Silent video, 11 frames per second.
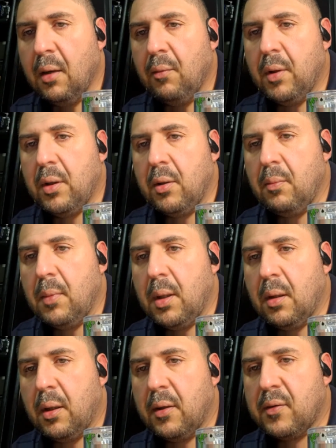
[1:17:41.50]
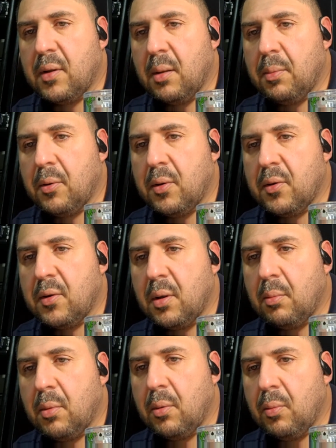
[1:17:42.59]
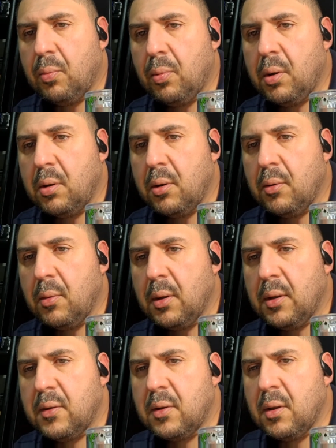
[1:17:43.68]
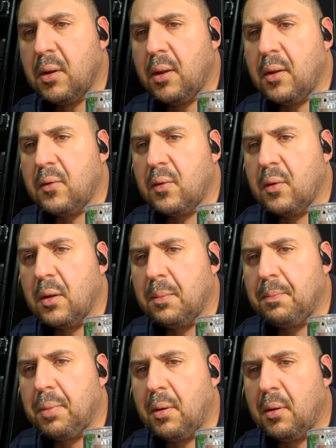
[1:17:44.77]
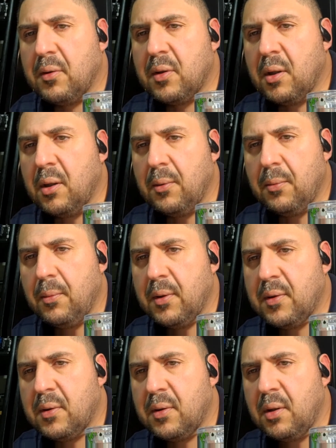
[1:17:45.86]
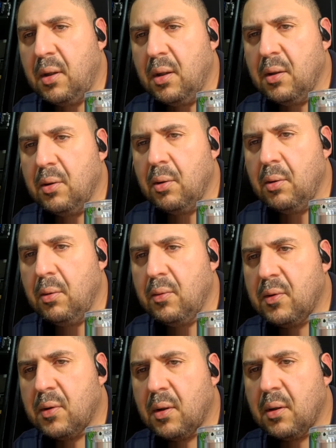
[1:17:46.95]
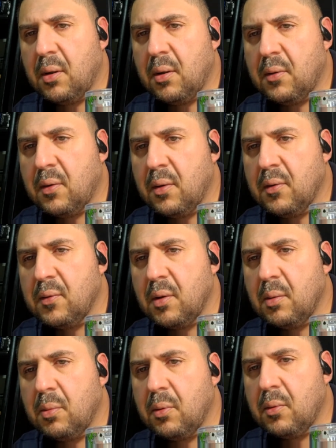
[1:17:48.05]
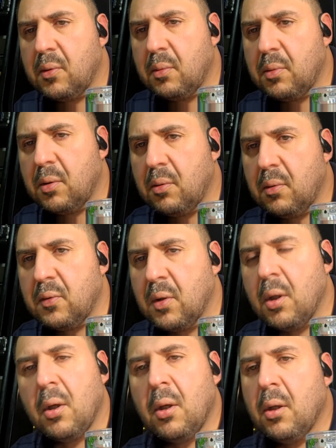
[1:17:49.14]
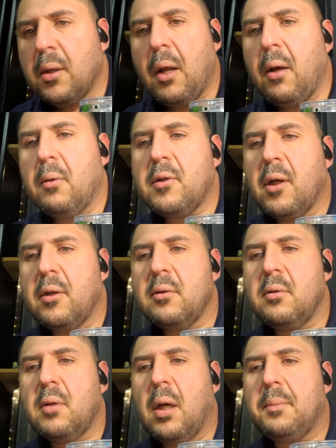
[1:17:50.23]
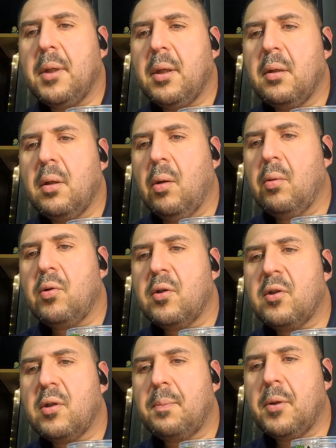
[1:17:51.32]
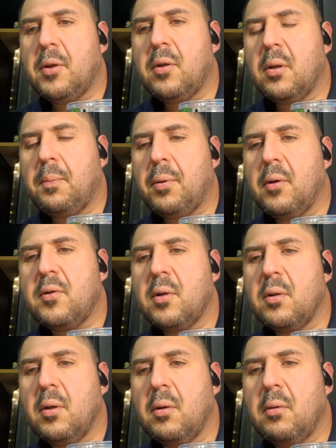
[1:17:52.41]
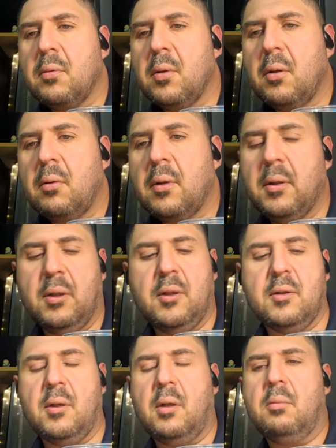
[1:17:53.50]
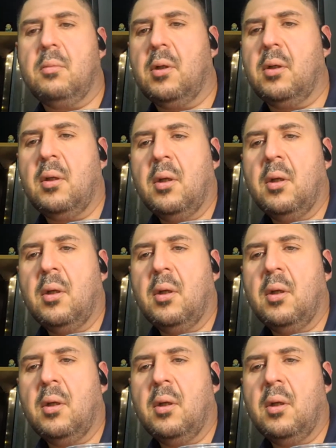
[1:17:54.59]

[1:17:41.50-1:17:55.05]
When you mail a saber to someone, what do you list it as on the box and receipt? Do you say it's a saber or something else? No, Titan. I mean, you just ship it to the person. You don't need to tell them what.